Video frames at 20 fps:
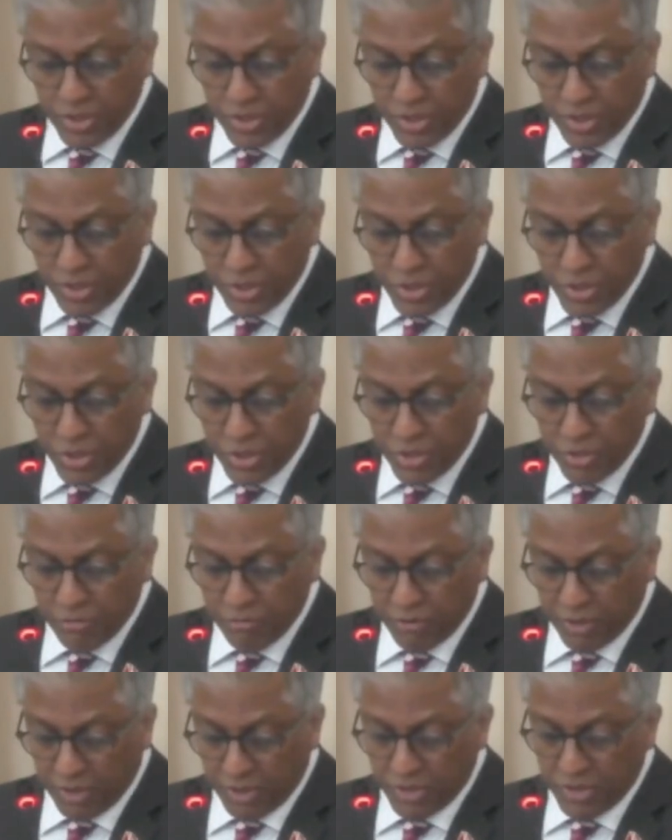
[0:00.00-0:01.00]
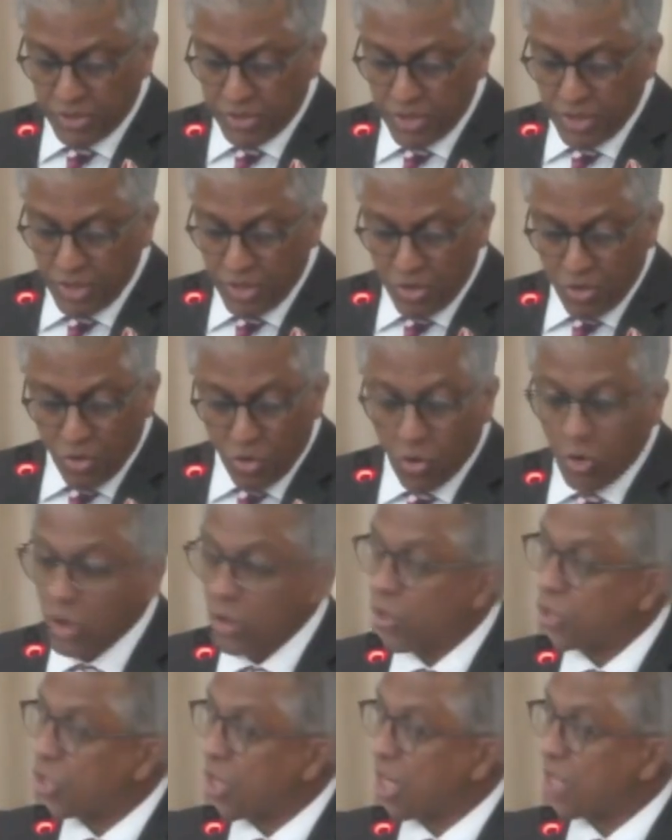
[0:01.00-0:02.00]
signatures affixed.
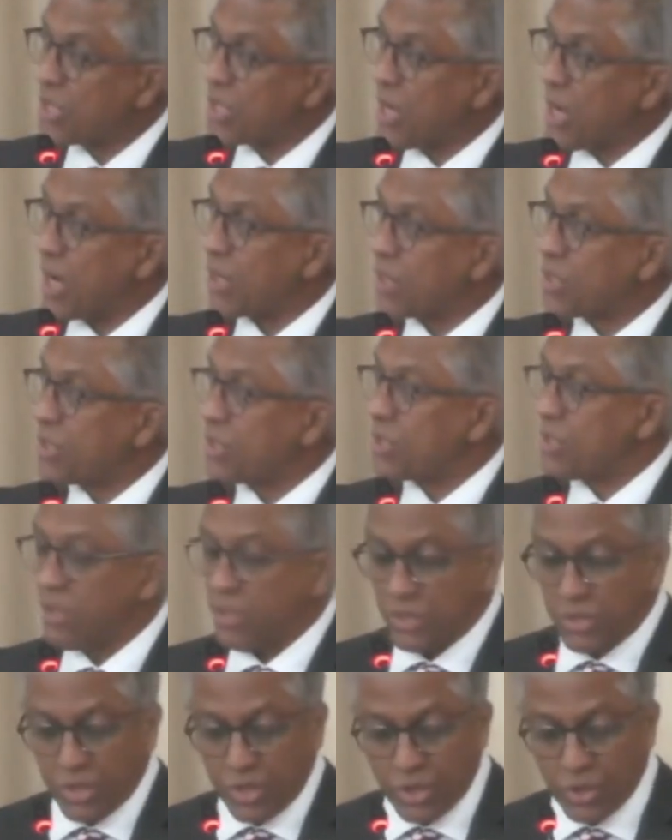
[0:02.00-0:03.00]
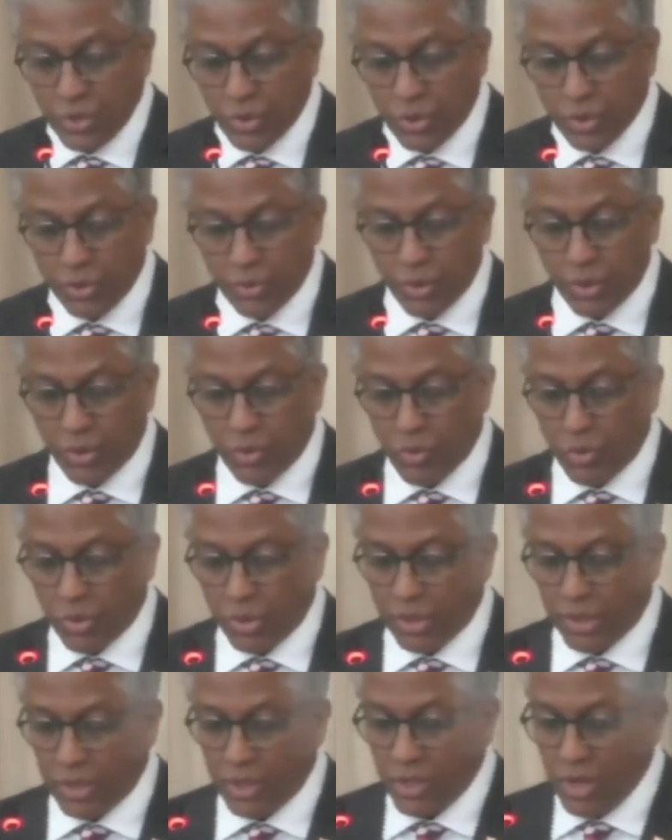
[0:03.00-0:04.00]
All transactions are securely
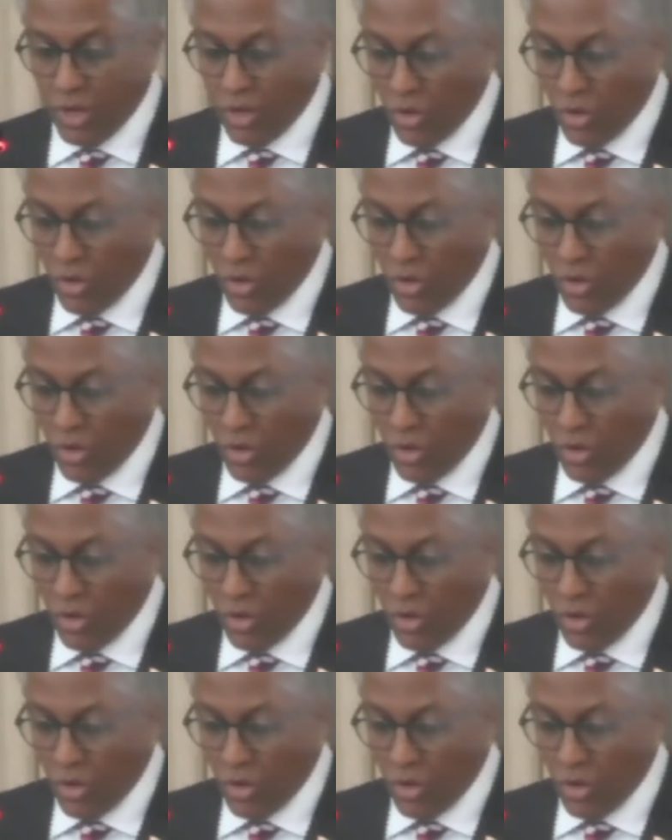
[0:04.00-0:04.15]
recorded.